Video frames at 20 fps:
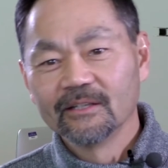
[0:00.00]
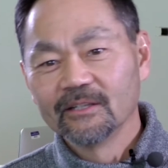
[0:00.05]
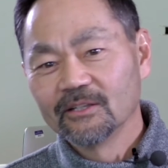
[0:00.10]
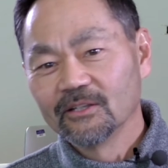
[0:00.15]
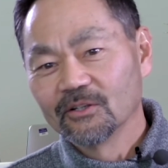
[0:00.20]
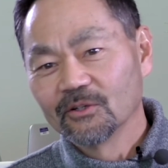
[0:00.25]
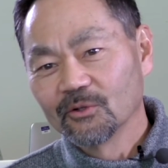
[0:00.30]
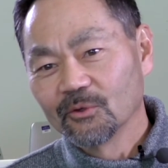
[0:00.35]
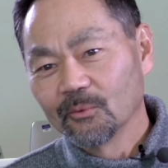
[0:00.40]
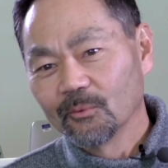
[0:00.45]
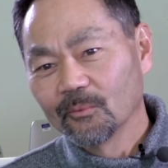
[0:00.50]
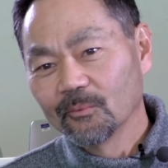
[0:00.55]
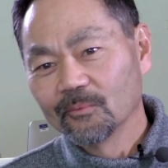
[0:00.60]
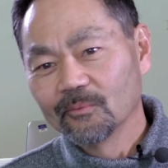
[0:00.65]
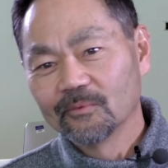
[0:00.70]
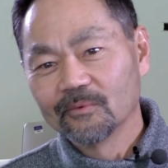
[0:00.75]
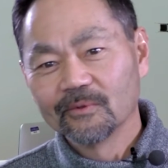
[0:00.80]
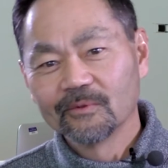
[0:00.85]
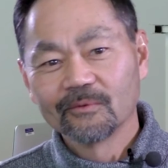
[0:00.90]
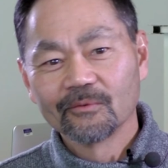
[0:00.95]
You know,
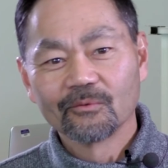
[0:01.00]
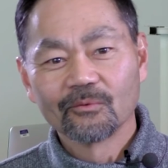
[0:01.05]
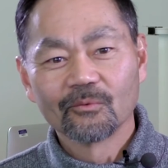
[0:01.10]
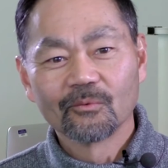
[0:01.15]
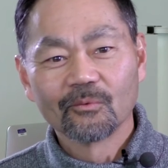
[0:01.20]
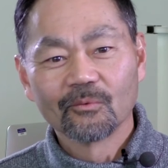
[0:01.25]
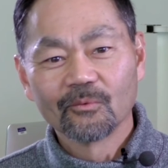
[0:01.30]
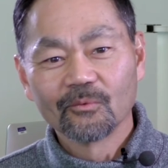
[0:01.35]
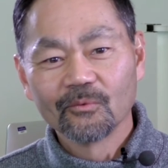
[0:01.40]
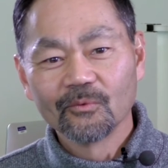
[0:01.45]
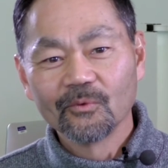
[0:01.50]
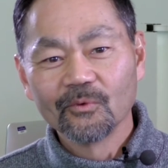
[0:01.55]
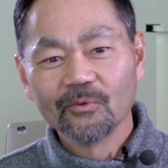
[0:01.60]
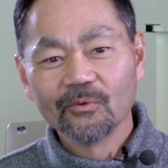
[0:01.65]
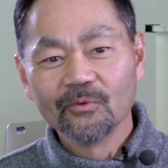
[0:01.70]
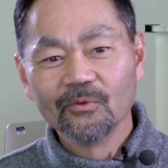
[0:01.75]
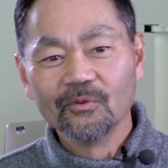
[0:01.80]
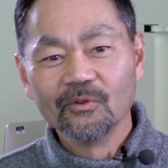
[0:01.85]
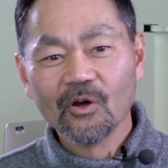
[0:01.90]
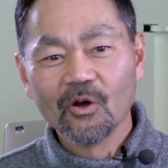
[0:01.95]

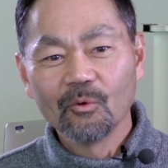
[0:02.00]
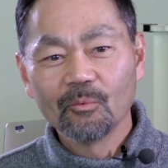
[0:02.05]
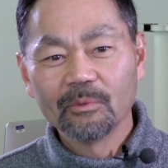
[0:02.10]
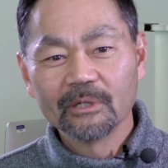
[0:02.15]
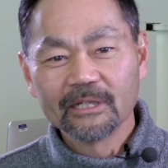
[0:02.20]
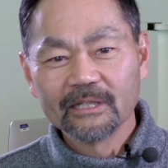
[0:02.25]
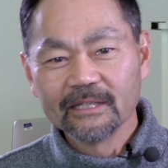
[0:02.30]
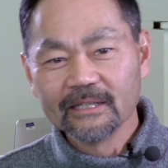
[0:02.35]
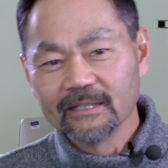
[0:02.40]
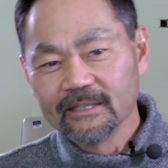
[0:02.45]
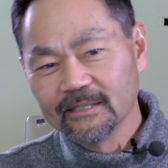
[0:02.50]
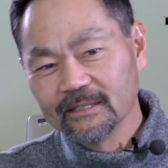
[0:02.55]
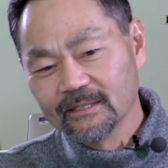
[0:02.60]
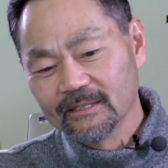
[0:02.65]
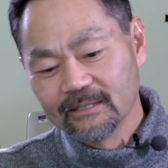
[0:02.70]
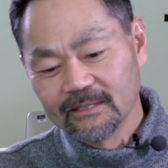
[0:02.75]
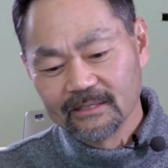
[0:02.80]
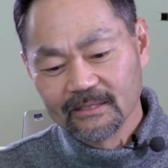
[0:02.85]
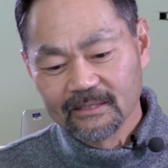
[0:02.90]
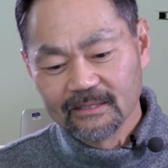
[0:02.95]

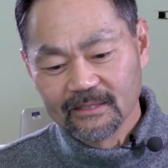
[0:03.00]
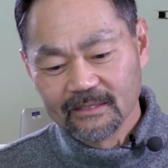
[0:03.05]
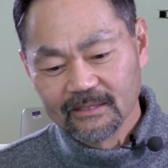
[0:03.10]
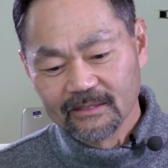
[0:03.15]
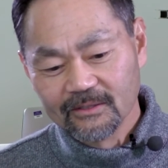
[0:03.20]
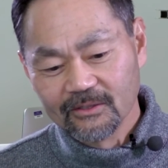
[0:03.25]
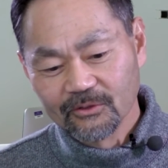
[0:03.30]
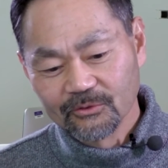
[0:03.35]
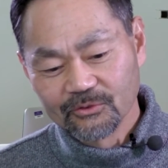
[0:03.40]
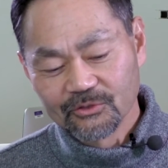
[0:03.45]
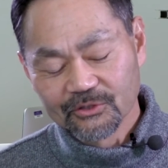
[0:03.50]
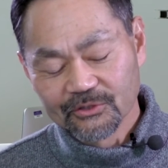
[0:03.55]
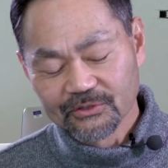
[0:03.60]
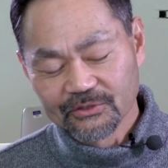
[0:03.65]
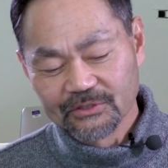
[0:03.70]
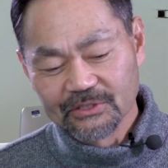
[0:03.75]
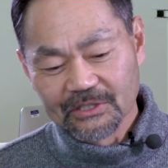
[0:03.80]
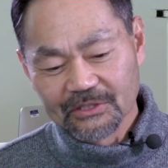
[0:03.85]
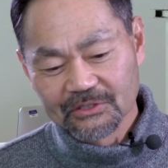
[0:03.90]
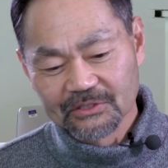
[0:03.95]
nobody, no
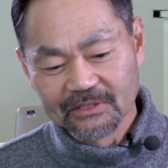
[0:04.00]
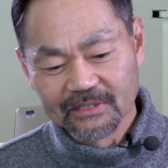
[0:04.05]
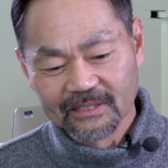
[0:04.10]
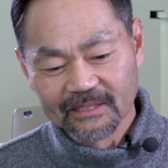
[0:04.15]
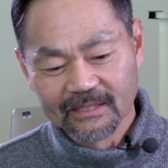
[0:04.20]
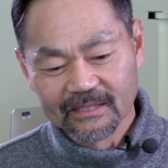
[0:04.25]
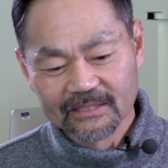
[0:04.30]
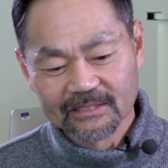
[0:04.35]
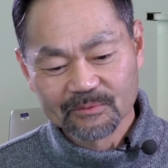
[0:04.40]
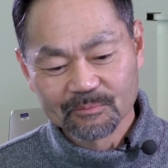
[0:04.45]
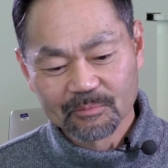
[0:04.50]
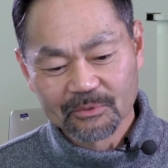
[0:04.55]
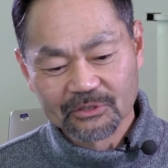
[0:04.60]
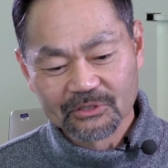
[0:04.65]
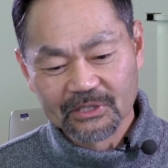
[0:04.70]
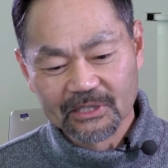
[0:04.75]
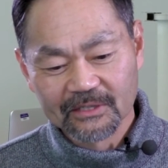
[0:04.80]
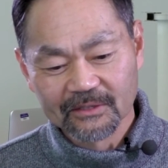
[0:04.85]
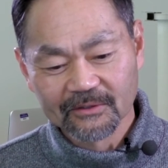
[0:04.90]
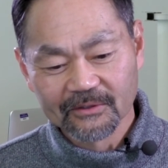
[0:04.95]
jurisdiction in this
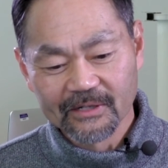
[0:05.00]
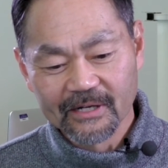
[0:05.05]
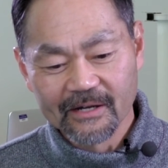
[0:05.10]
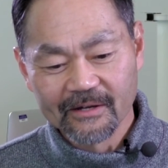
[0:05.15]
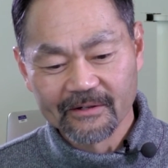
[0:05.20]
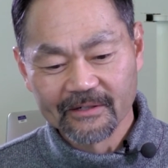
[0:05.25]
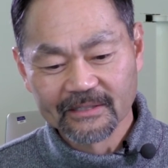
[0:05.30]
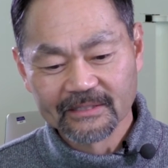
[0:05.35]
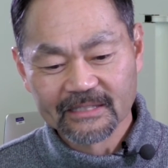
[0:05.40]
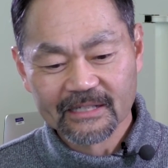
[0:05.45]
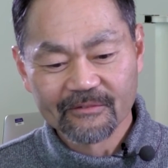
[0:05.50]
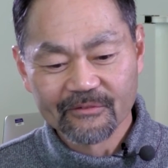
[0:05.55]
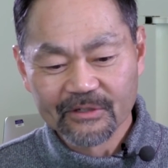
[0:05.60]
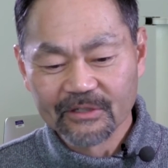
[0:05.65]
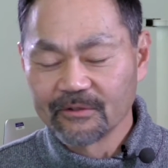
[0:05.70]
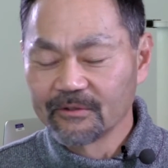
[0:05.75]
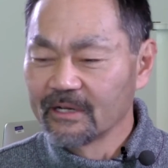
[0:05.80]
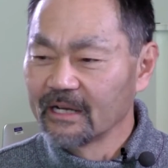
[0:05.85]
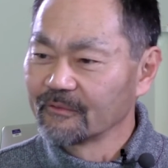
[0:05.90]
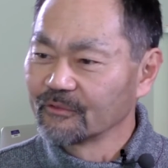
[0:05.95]
particular area has
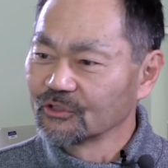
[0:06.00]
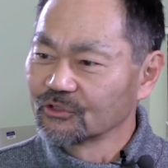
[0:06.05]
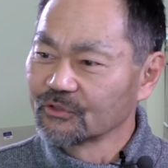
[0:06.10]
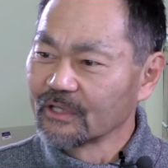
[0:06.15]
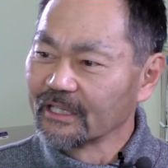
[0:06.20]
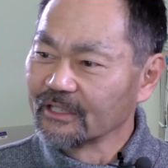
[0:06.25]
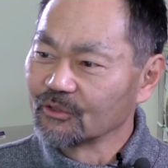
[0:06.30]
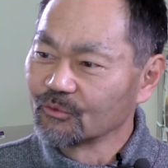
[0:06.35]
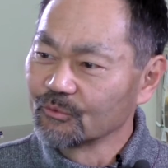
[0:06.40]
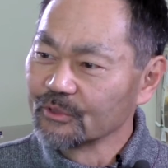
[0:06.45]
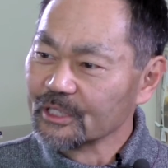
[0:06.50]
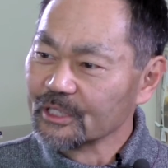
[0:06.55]
ever tried to